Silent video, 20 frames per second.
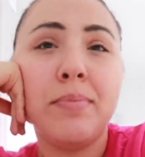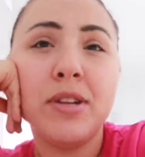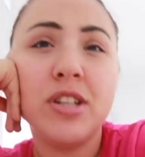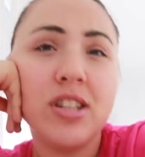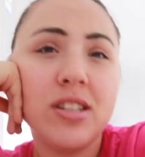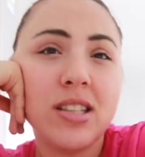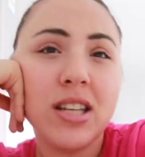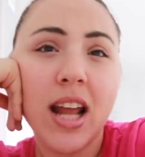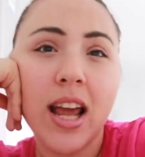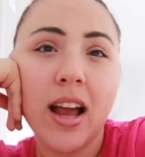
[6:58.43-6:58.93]
But
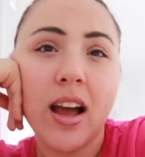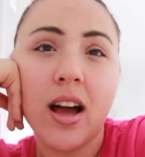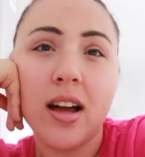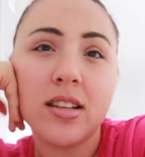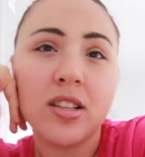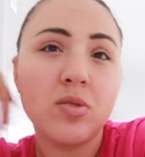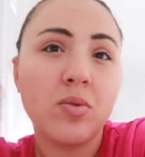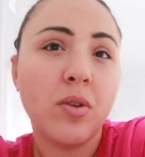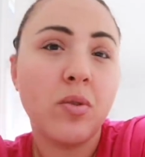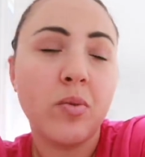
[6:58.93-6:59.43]
just like
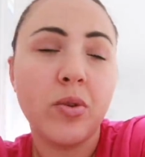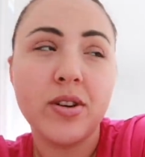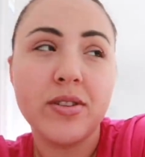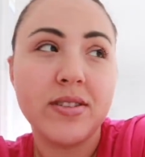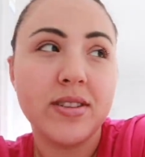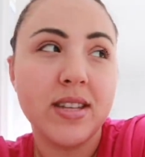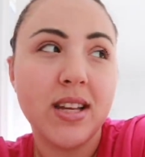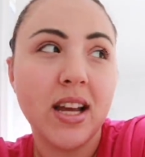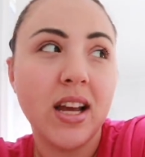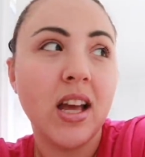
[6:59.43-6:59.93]
us, when we're
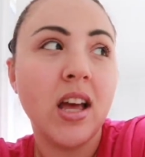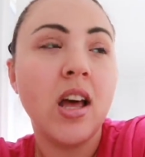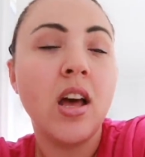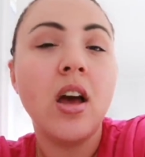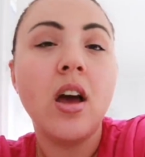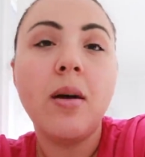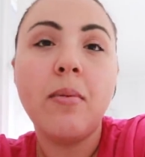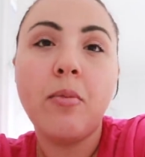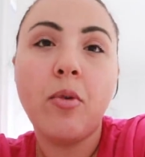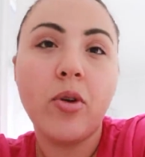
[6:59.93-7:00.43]
sick,
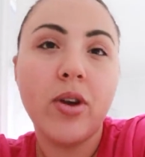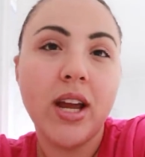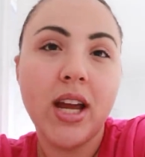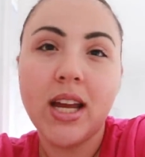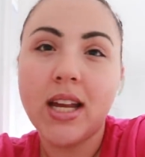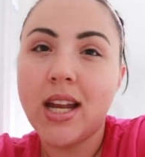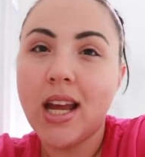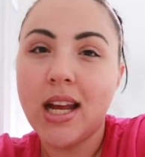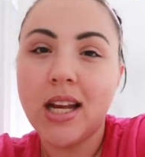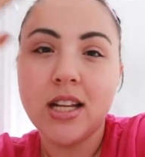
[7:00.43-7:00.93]
morning
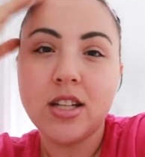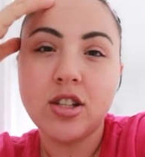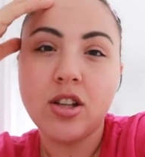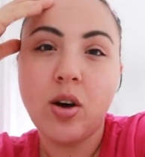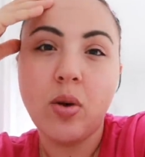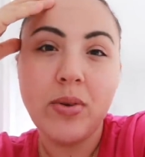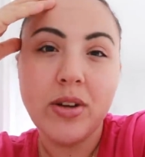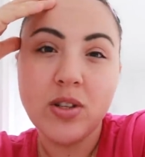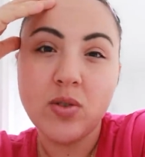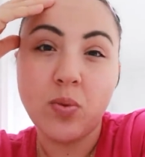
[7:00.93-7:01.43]
and night, it's
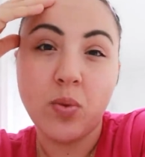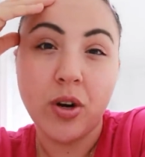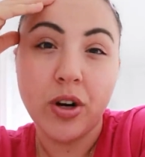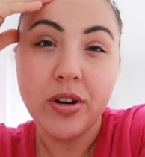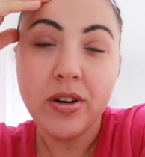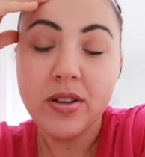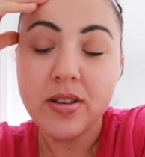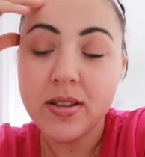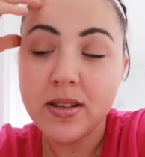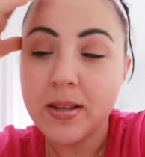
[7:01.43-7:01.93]
always
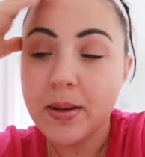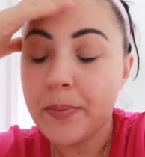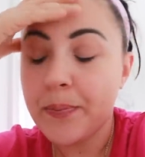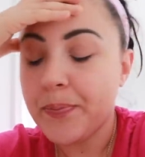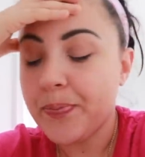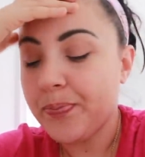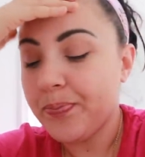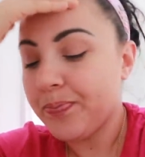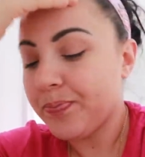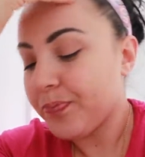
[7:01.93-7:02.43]
worse.
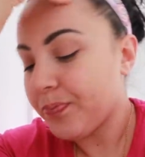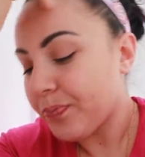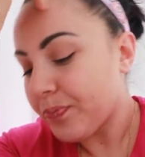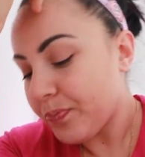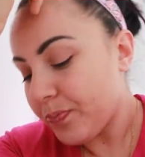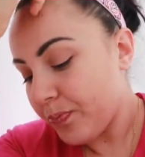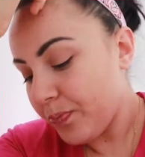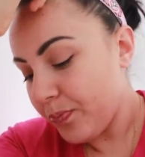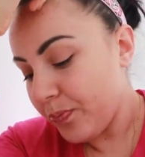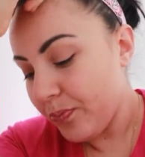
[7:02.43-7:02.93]

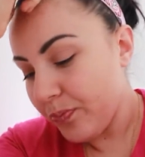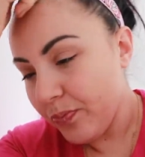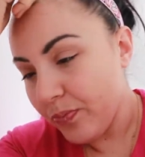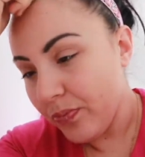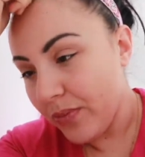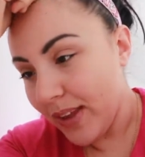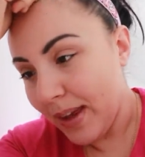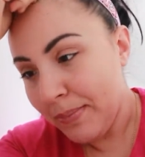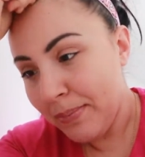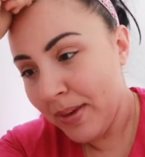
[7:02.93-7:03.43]

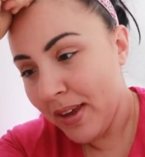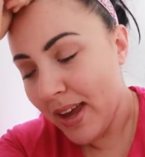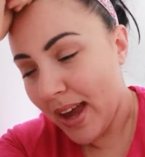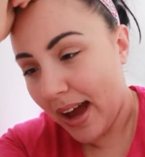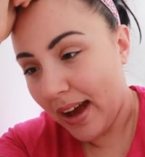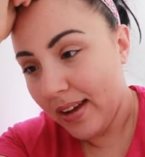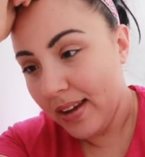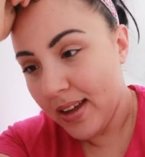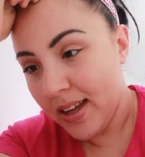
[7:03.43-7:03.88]
But yeah.